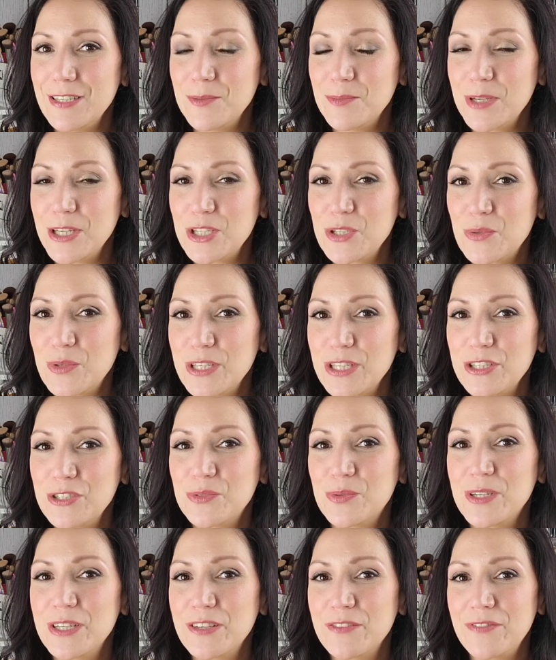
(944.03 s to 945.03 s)
in my
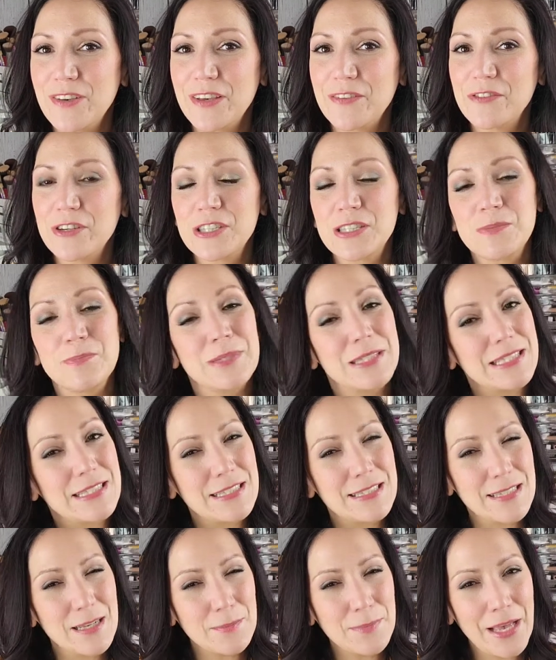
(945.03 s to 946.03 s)
2020 favorites, but
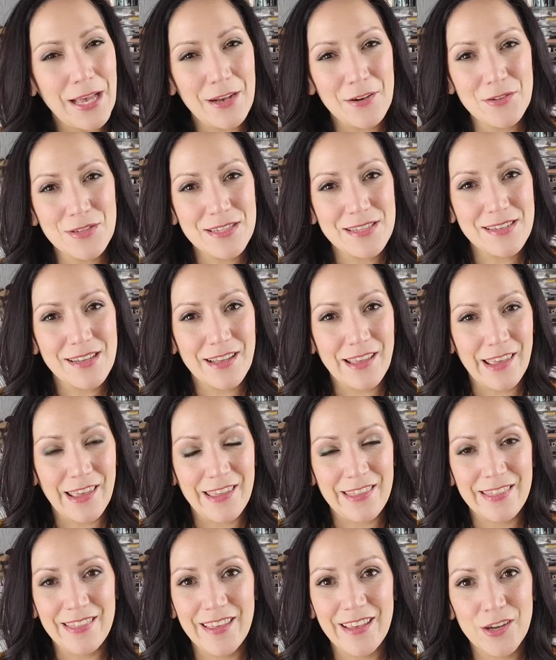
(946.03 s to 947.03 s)
somehow snuck
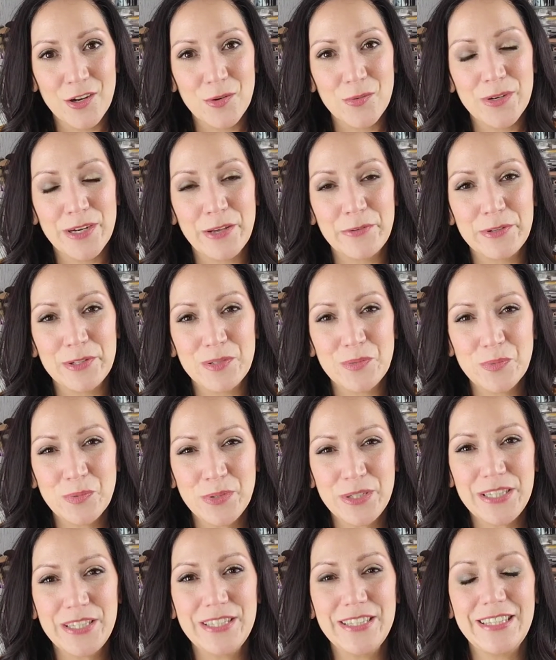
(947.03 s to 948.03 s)
in there when I was
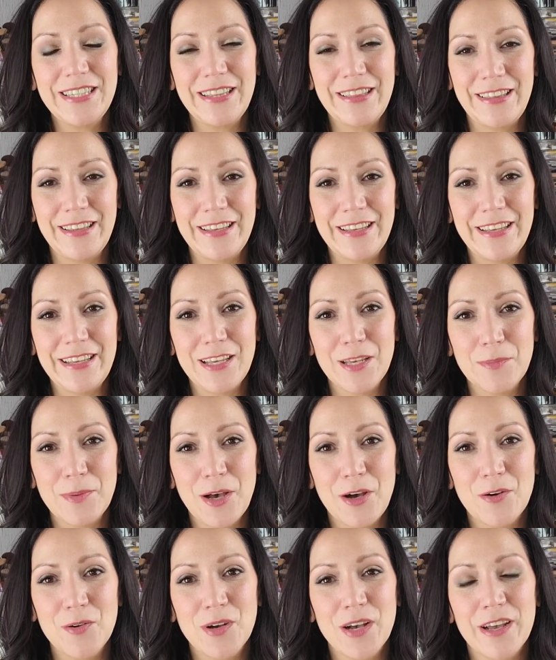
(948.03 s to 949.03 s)
really thinking
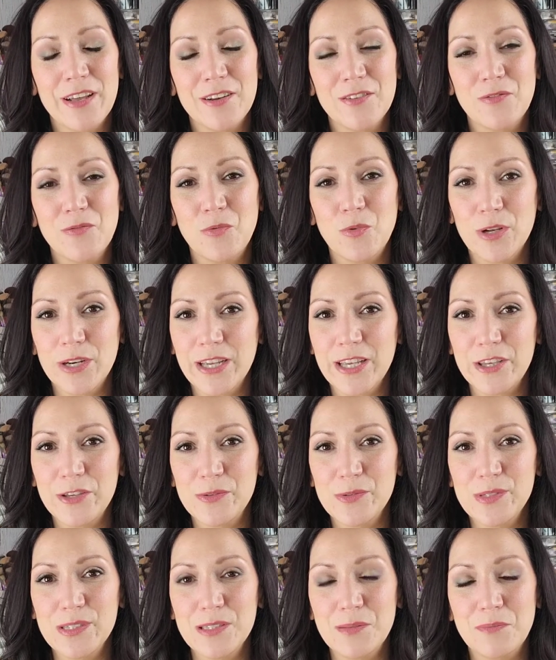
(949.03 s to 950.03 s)
about kind of what I
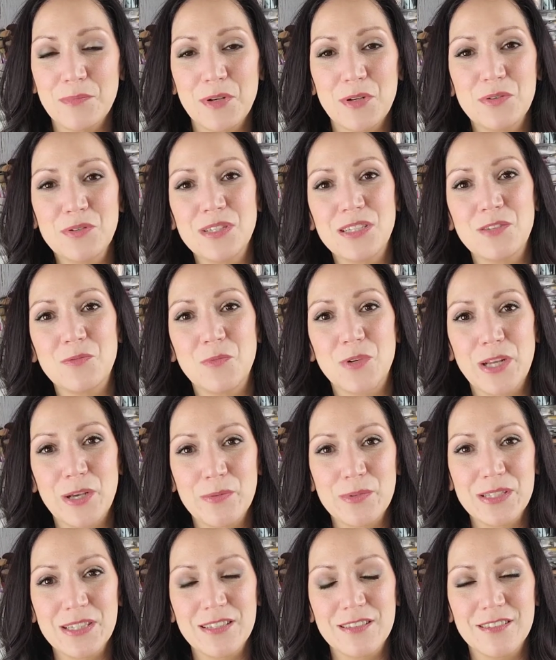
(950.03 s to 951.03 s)
use the most and what I
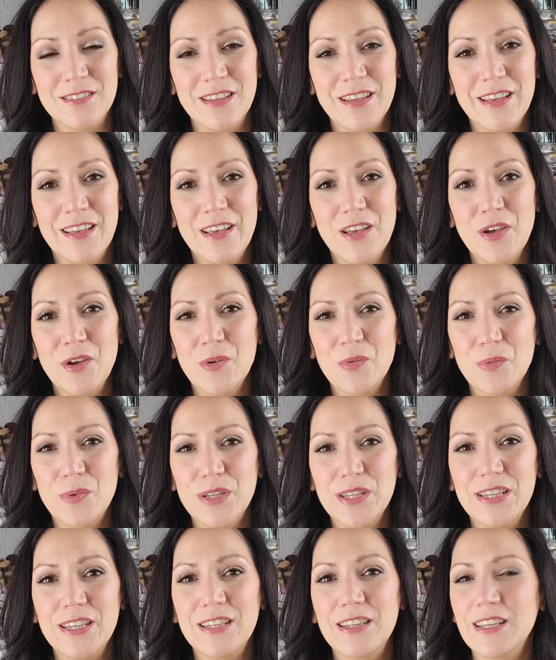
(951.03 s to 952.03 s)
was
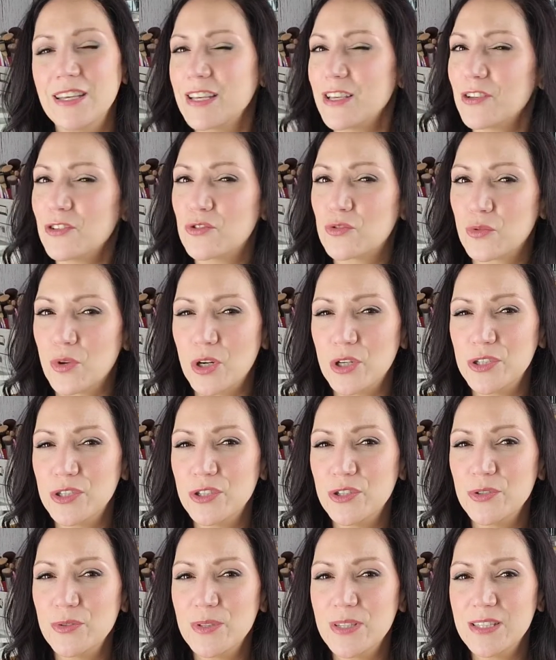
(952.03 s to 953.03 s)
really like drawn
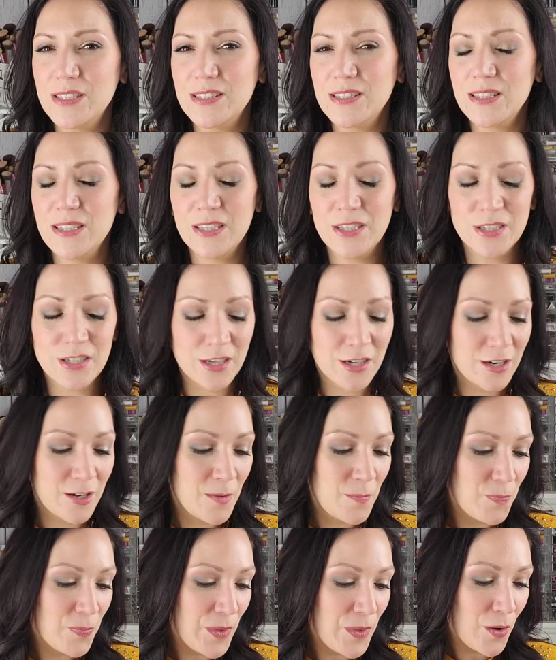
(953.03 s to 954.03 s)
to this year.
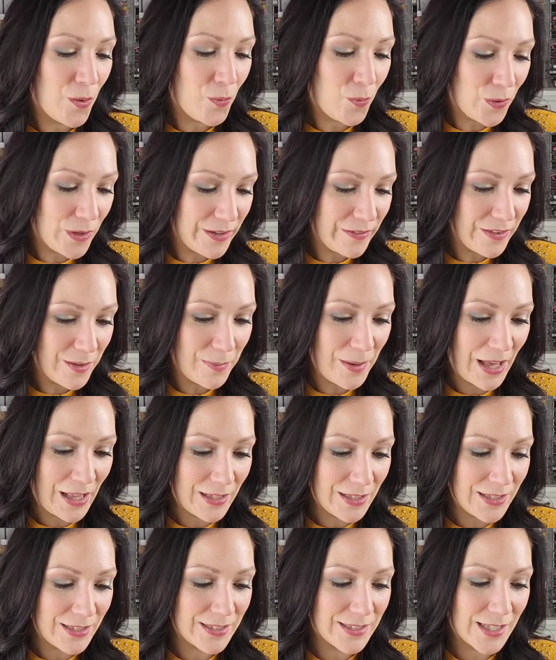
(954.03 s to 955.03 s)
One of the
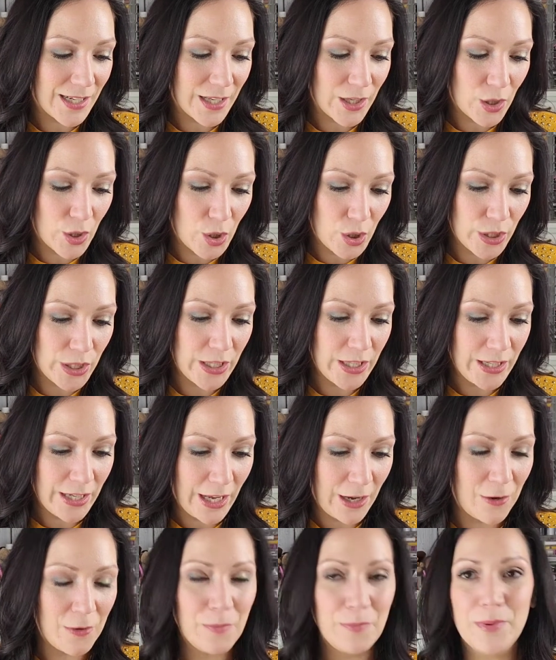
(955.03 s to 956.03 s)
palettes that I couldn't
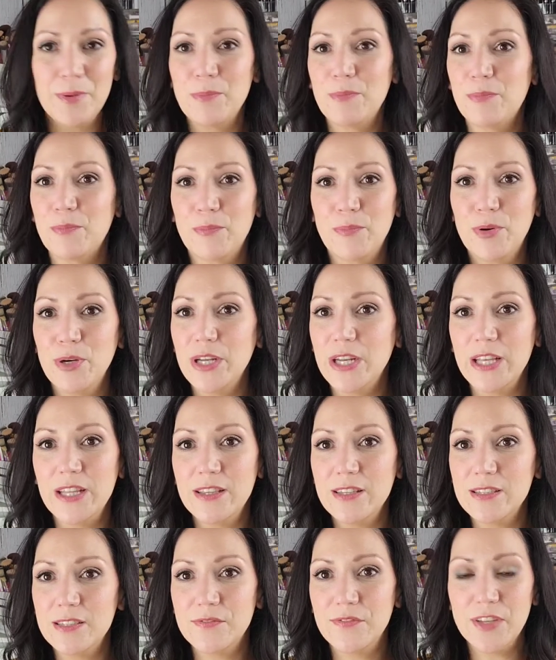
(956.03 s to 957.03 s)
help but put in
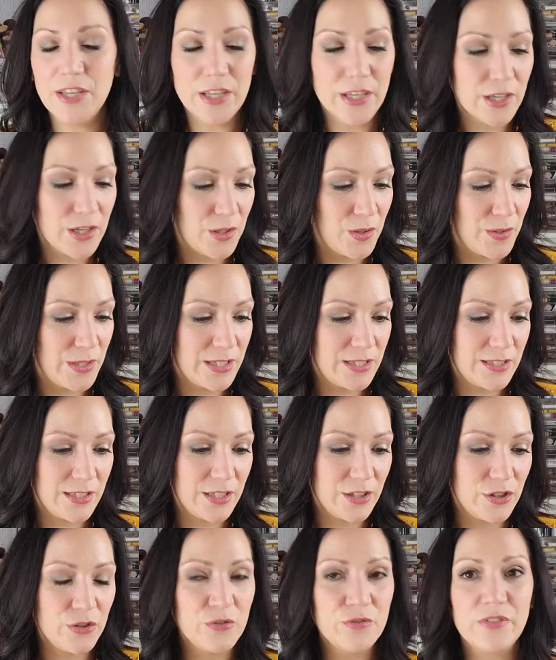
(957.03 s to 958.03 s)
this video is
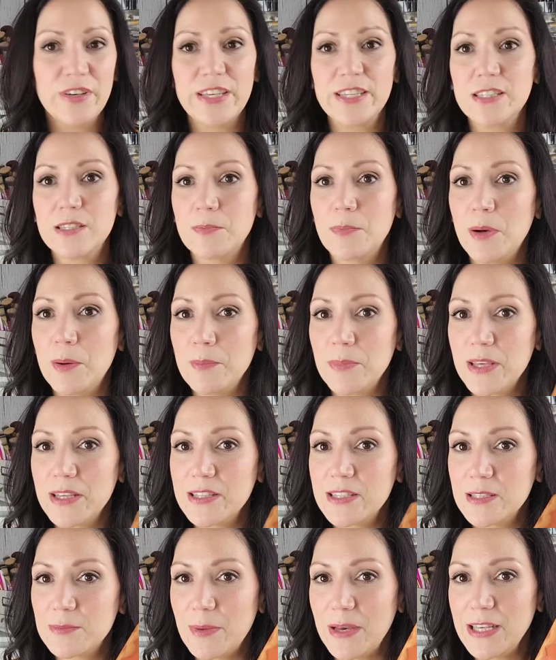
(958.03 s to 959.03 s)
the Too Faced
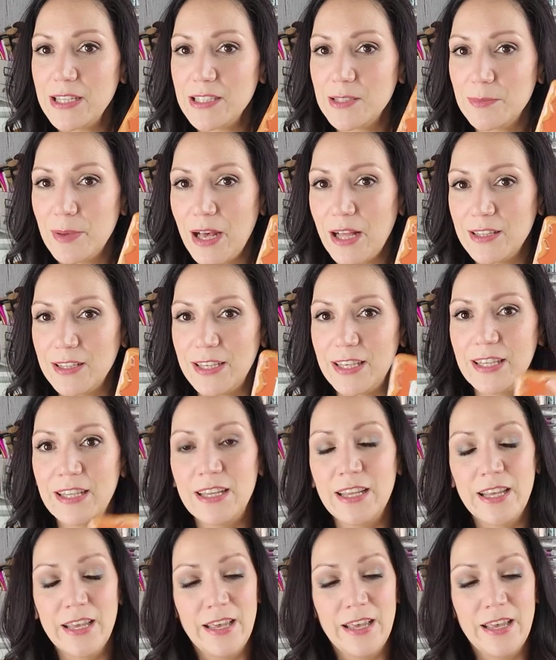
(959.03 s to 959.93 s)
Pumpkin Spice palette.